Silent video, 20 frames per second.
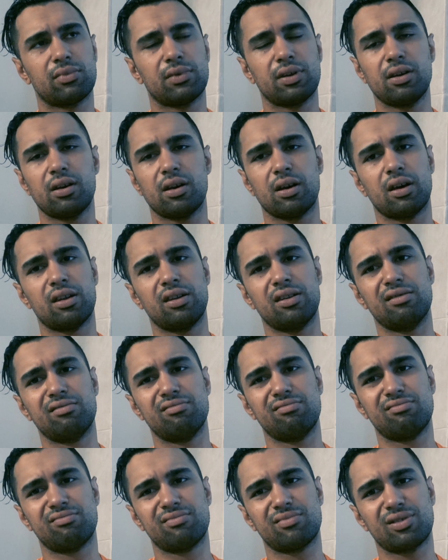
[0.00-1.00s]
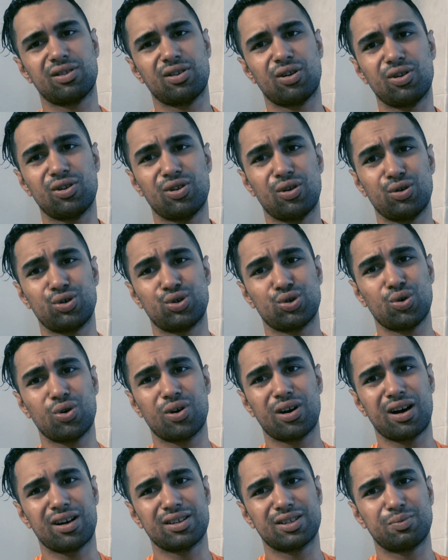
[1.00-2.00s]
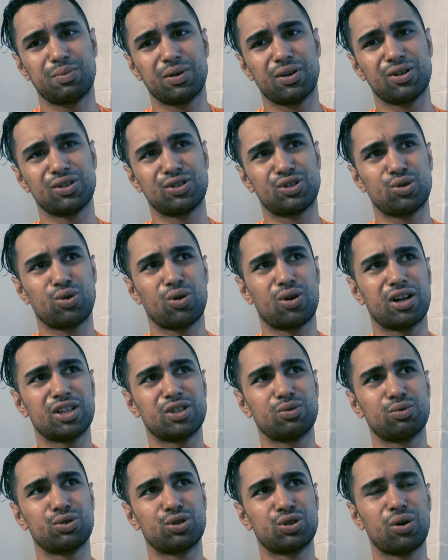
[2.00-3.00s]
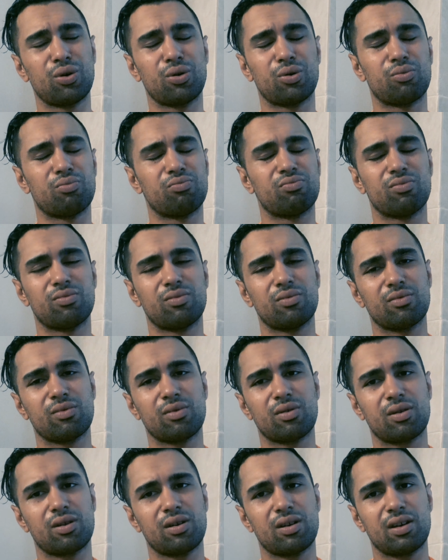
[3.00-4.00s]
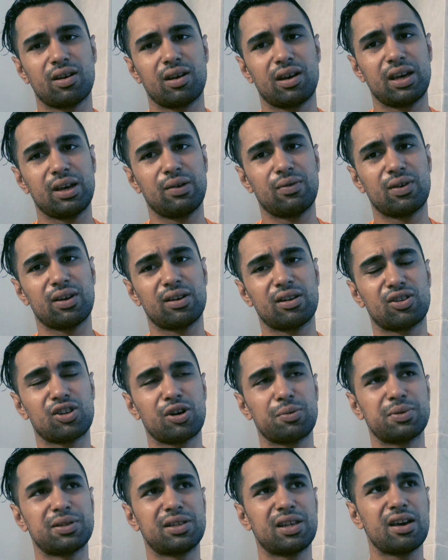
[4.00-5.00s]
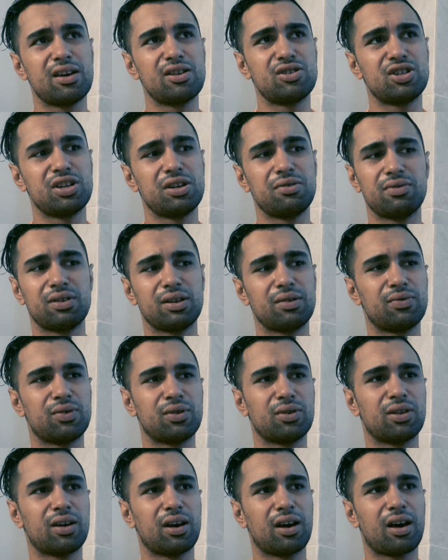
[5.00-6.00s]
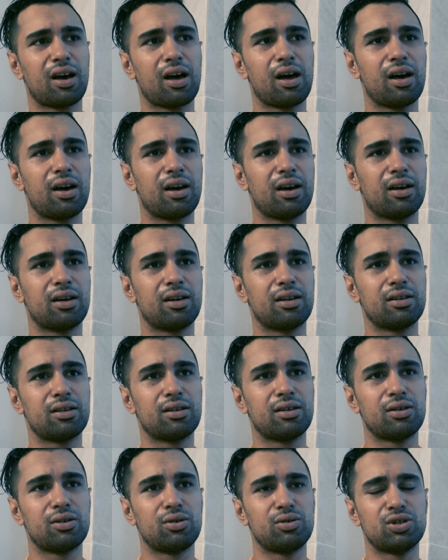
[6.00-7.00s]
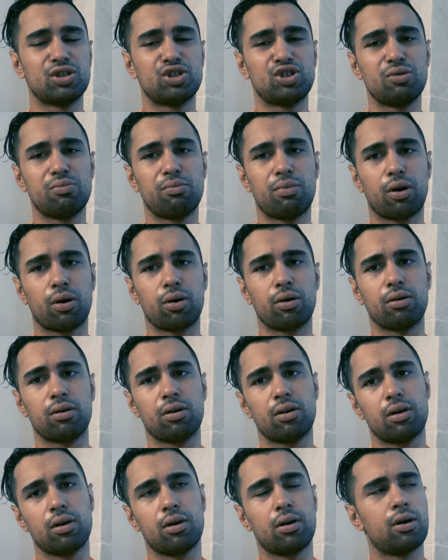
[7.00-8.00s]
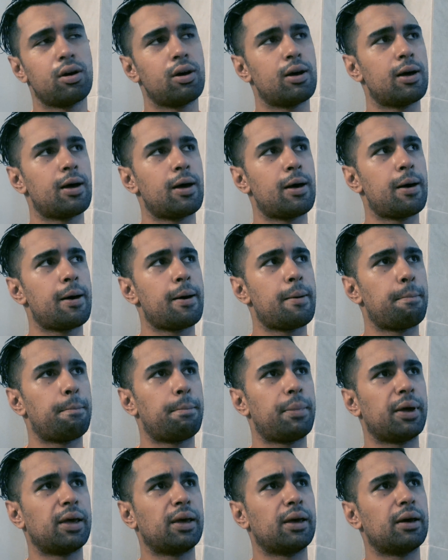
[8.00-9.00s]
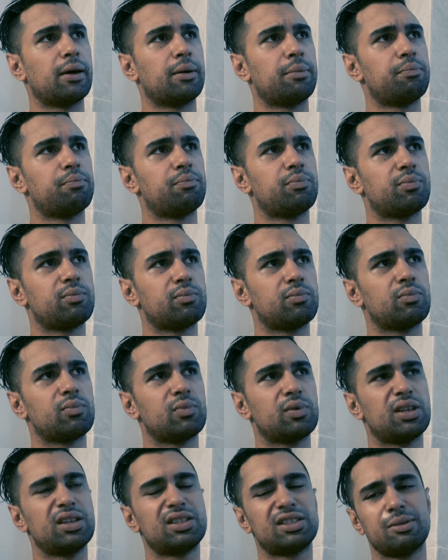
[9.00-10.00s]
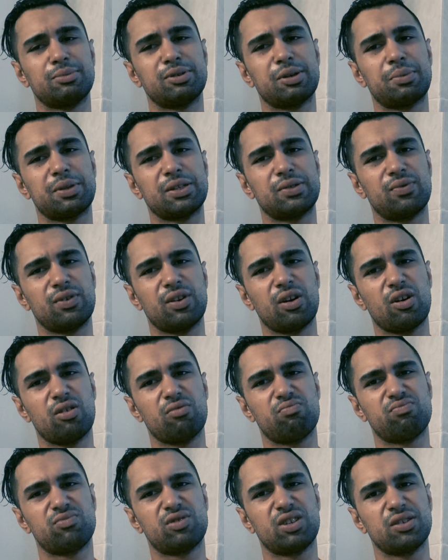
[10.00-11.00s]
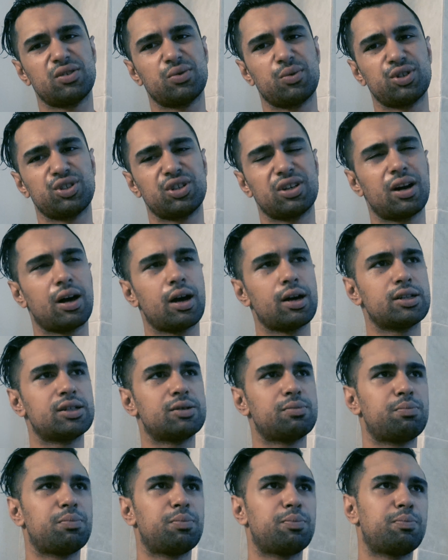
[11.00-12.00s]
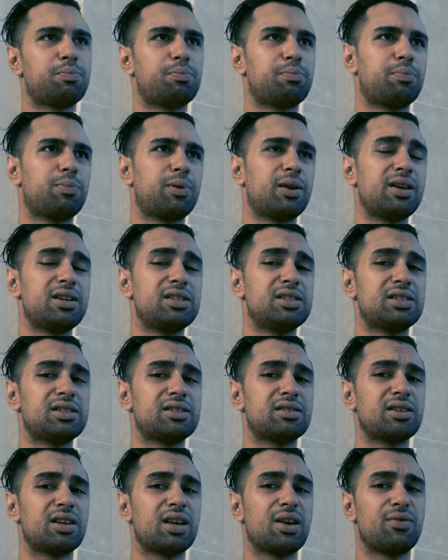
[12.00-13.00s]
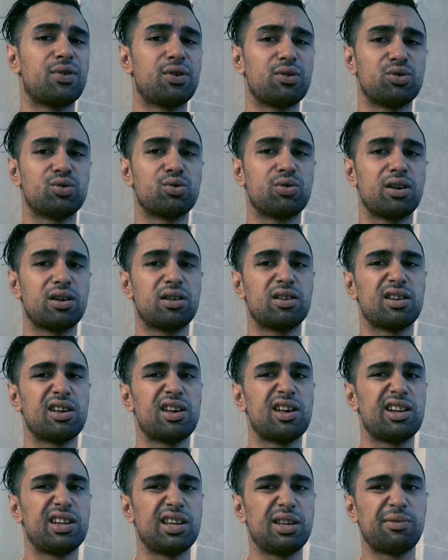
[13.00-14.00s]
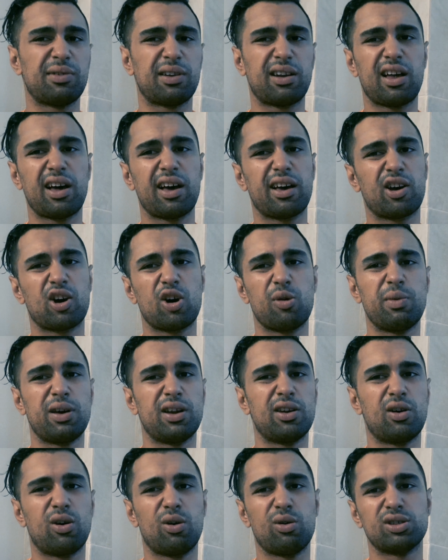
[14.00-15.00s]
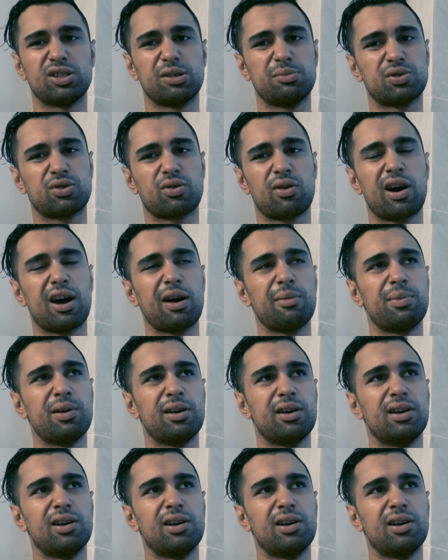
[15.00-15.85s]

and no shortcuts, because shortcuts will show. Even at the top stage, even if you're that guy who's a gym bro. But yeah, this sums up this video. Cheers for watching, guys. Please, if you enjoy it, leave a like, comment, or subscribe.